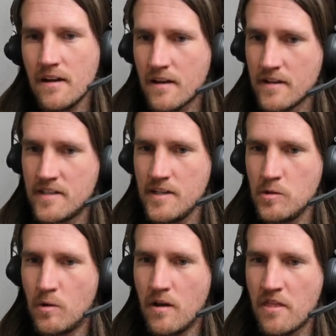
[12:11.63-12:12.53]

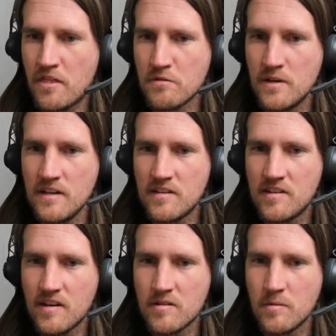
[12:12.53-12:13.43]
Continue on 3 and
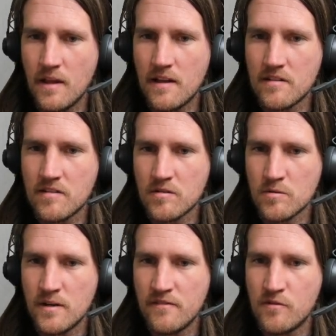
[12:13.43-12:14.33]
6, so that's
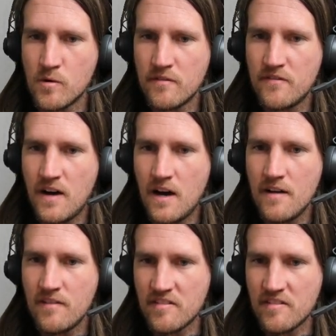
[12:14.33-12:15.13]
3, 4, 5.